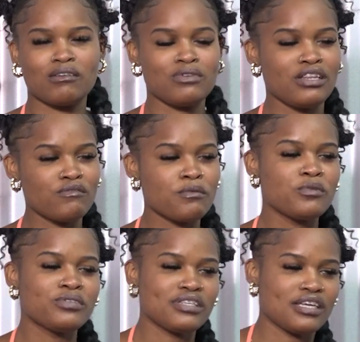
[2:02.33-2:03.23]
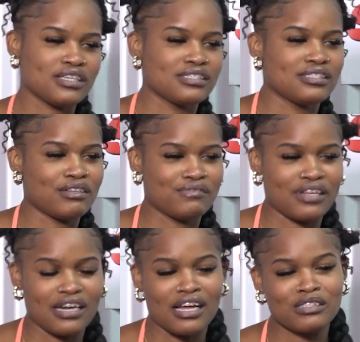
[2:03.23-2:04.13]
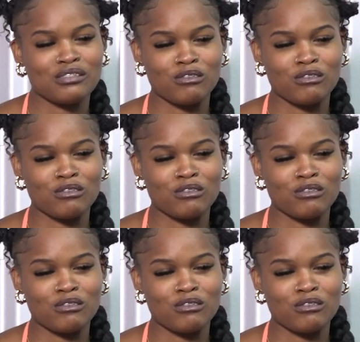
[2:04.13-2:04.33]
We love your music, stuff like that.